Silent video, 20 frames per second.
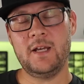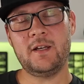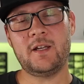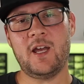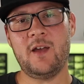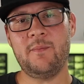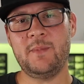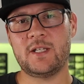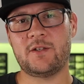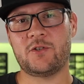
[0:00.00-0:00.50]

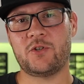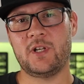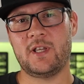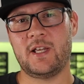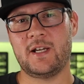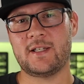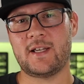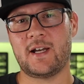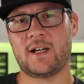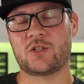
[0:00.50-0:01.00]
chemistry,
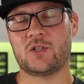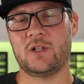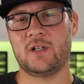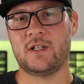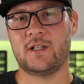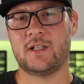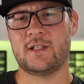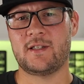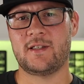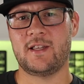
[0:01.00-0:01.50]
there's actually
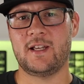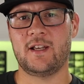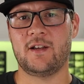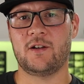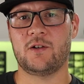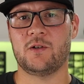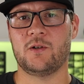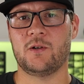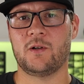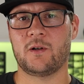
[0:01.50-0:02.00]
this thing
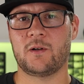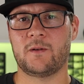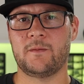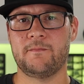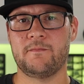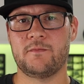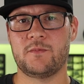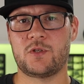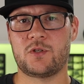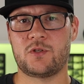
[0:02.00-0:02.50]
called
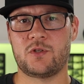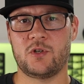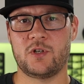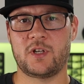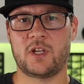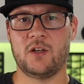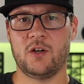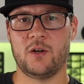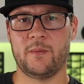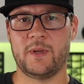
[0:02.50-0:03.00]

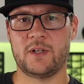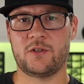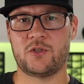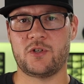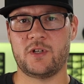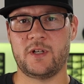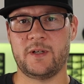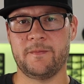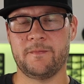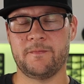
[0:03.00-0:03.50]
stoichiometry.